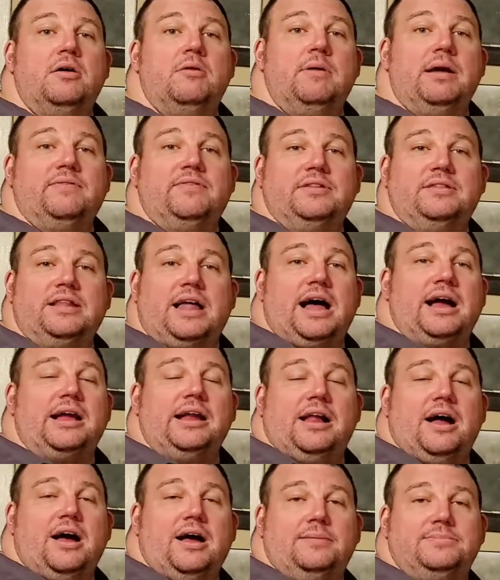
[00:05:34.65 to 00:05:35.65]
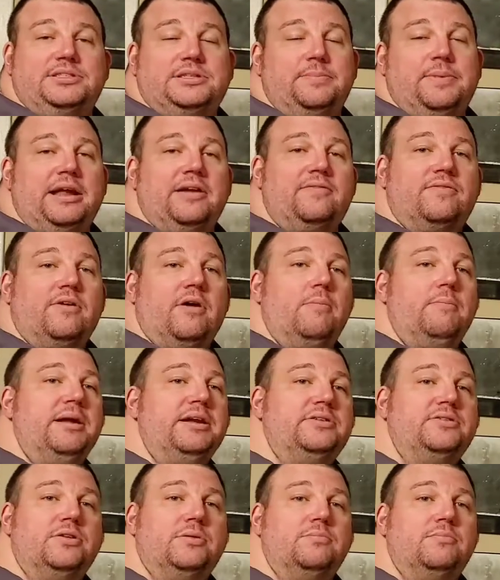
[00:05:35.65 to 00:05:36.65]
We have a Locke and Hobbes debate for our
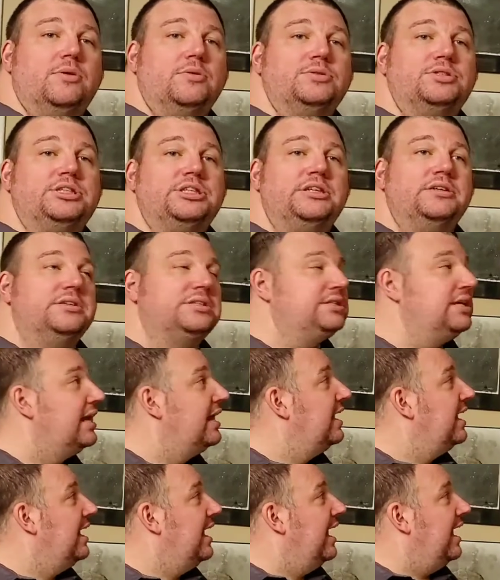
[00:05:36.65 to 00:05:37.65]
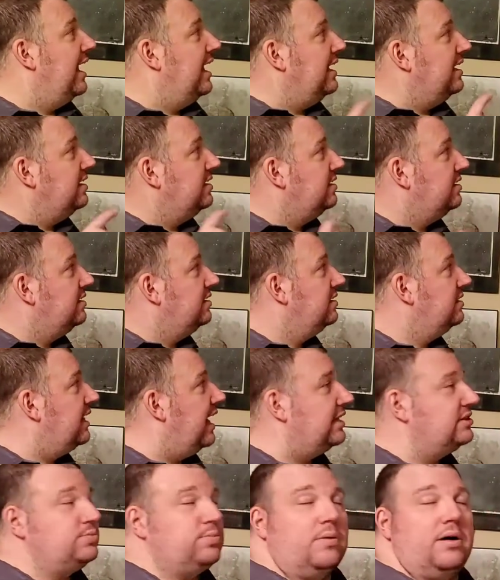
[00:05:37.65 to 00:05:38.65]
midterm most years, and
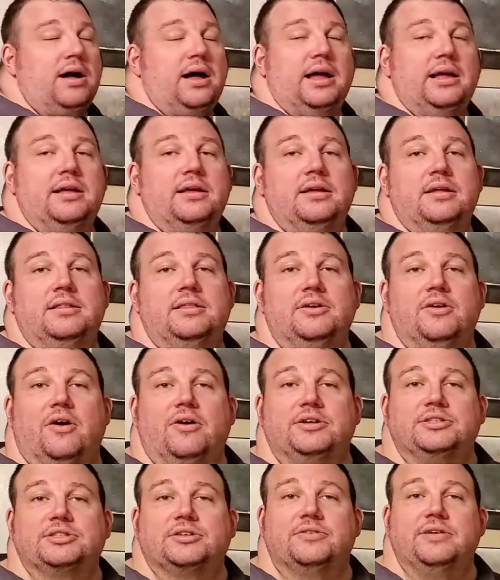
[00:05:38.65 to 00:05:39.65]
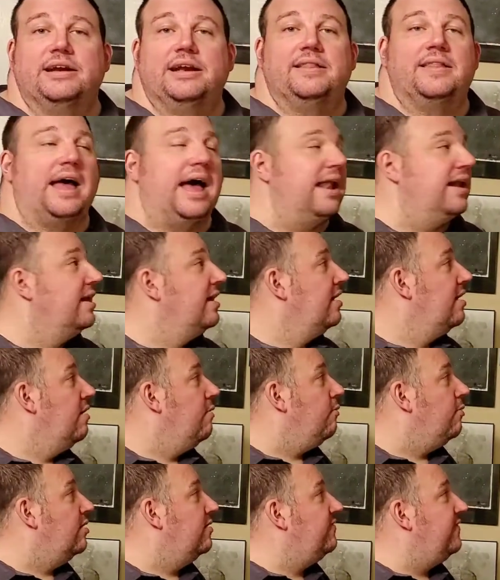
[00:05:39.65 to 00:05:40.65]
that's why the artist created that.
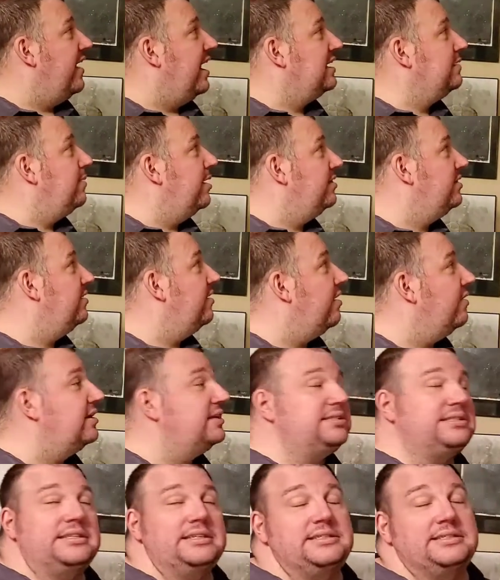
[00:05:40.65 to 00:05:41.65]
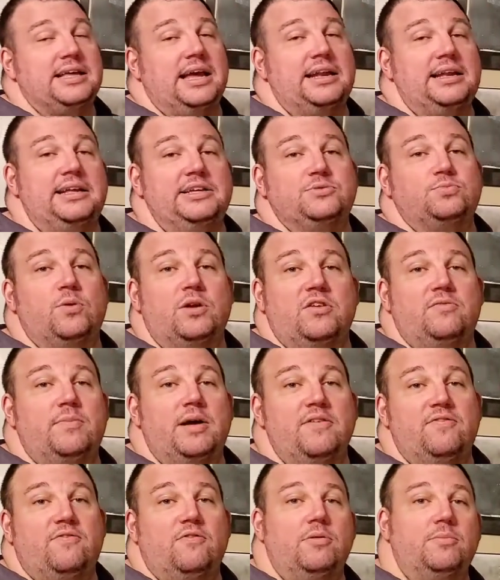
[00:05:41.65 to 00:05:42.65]
One fact about the artist is that he's one of
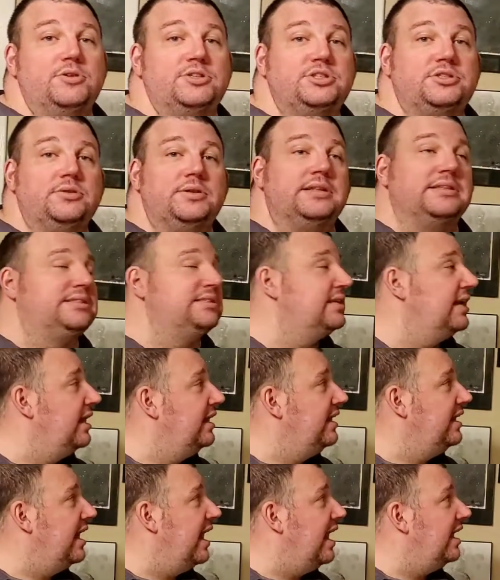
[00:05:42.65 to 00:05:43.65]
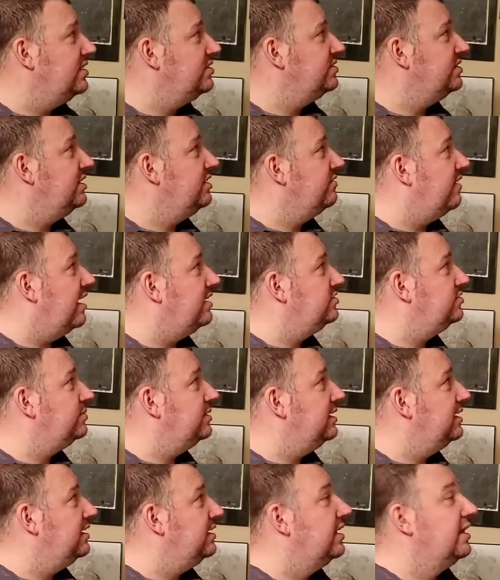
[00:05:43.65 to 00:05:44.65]
my former students, and he actually
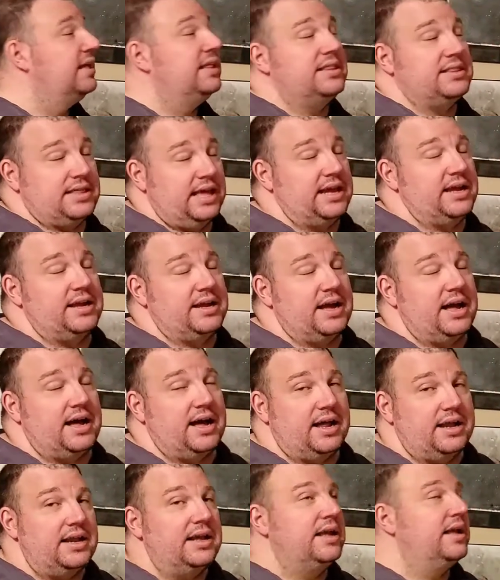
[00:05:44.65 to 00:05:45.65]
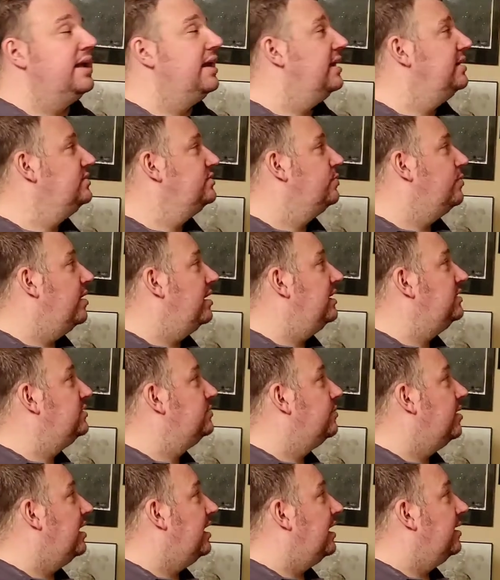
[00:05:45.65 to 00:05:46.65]
graduated, thank God, in
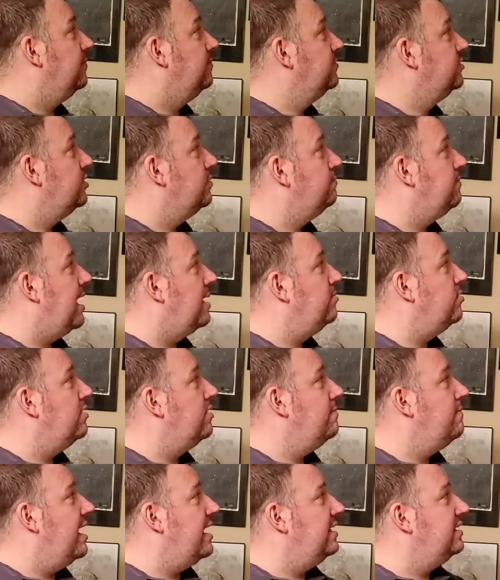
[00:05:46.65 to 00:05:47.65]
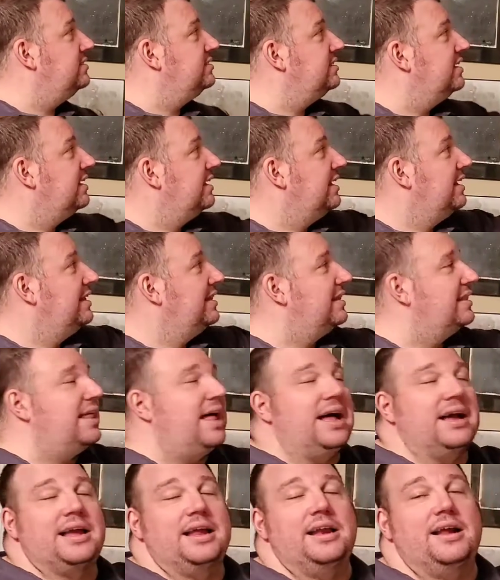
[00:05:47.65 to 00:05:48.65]
2020. So Pablo Jimenez,
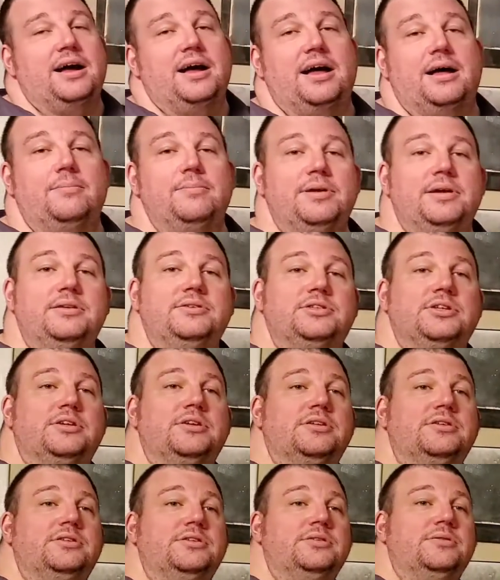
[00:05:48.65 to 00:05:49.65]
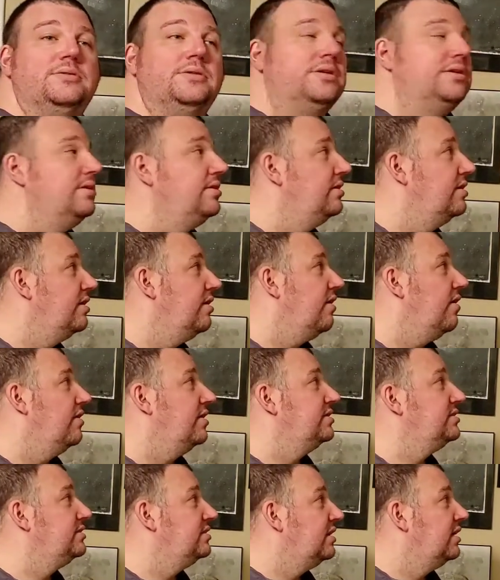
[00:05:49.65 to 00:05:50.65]
Locke and Hobbes, he's a good dude, good
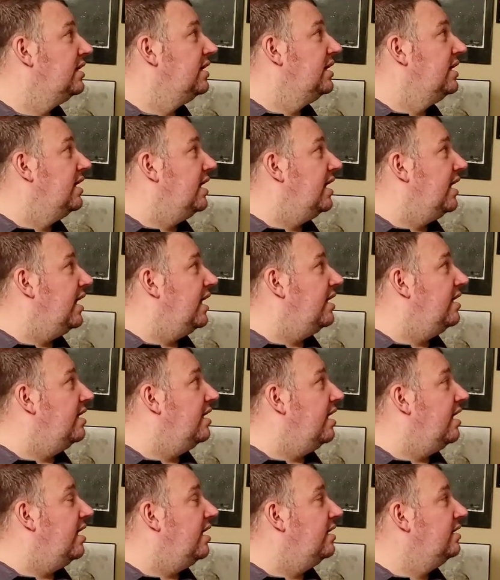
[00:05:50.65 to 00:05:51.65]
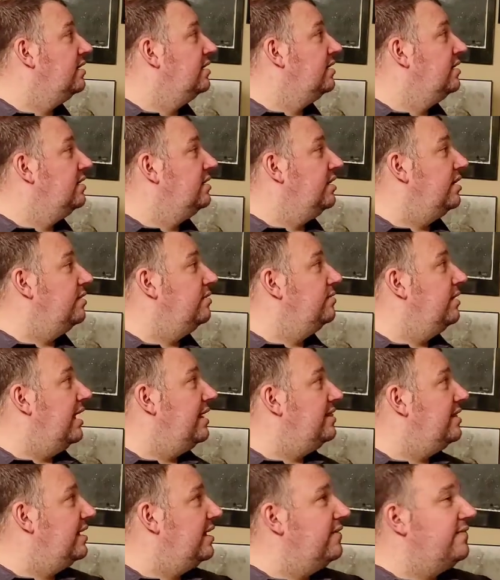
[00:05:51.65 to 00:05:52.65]
artist, and
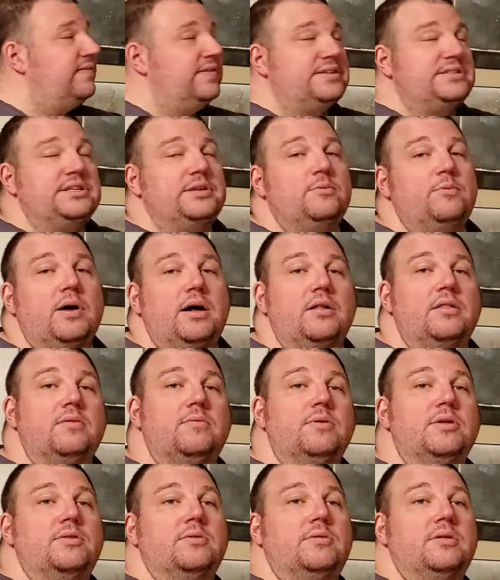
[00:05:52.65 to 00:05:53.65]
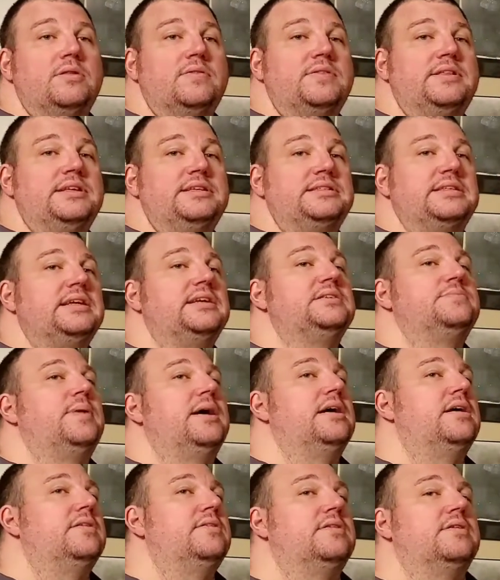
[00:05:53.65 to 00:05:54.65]
I think it fits in well with all of these things
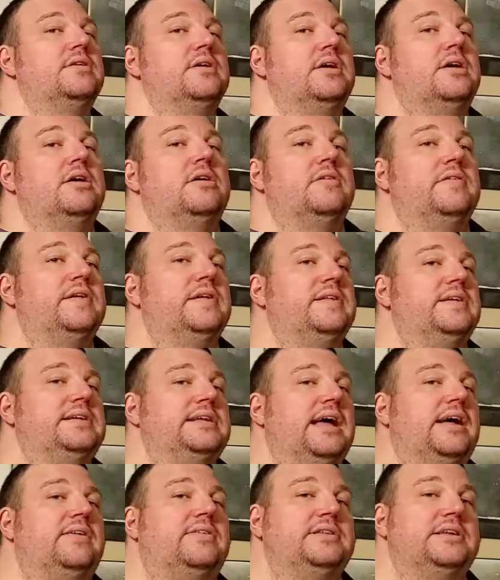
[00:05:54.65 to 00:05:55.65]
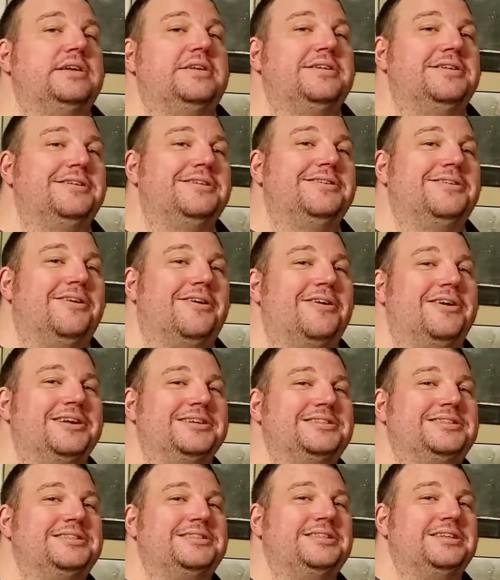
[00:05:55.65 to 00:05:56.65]
by other really talented
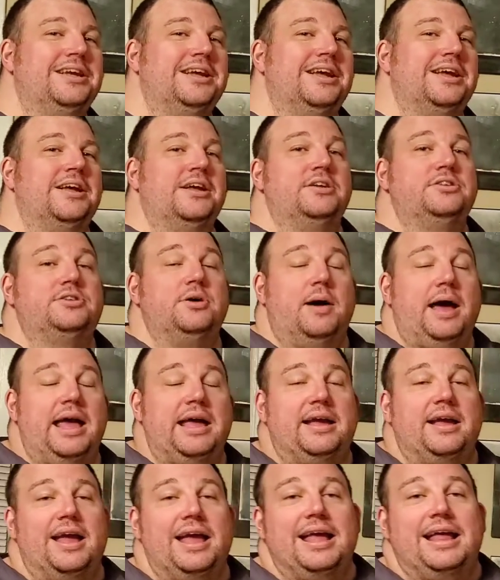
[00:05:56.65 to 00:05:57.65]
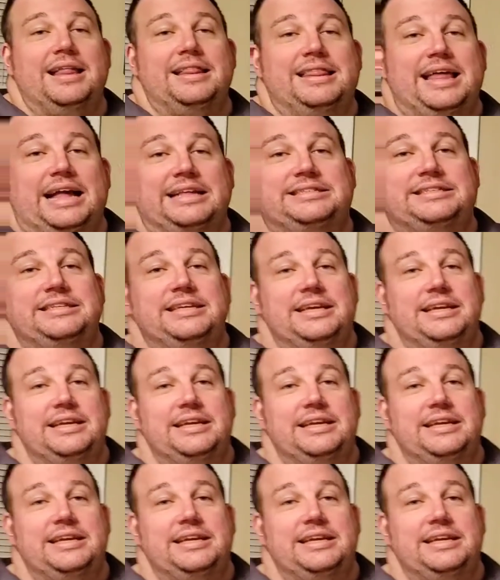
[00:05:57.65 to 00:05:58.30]
artists. So hey, that's